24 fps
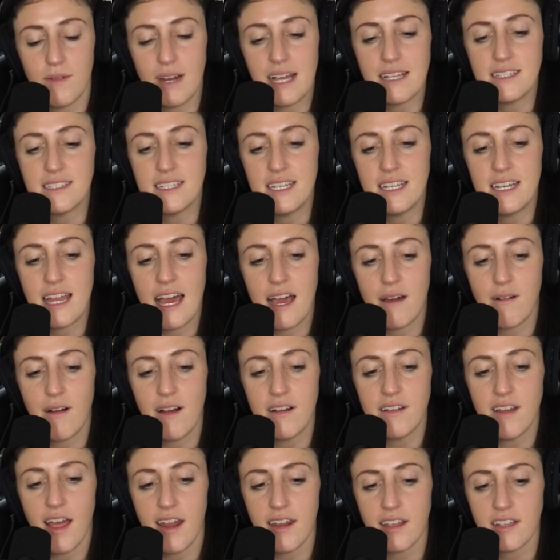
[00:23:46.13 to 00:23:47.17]
What I see now
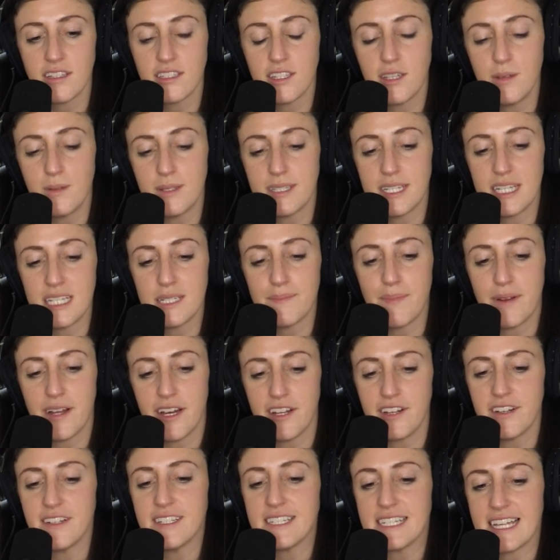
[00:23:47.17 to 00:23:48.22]
are not excuses, but
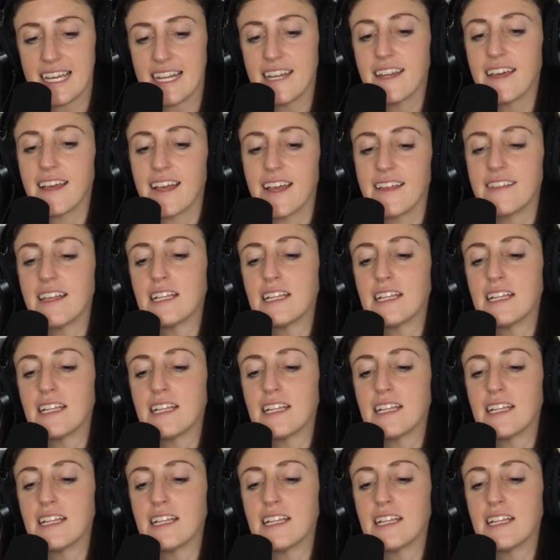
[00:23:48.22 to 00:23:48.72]
understanding.